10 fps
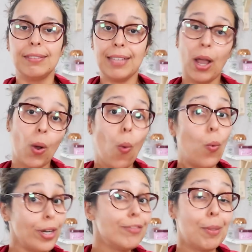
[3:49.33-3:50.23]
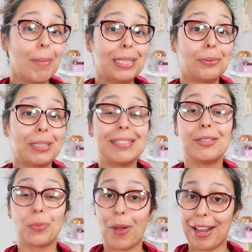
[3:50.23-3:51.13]
Now, one of the main
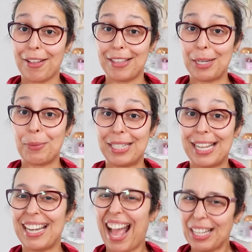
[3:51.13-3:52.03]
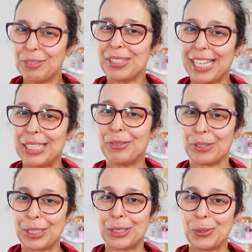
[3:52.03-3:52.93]
reasons why I think we can advocate
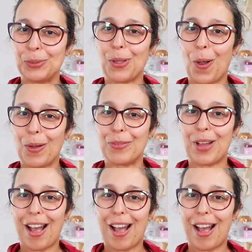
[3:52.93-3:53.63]
for the use of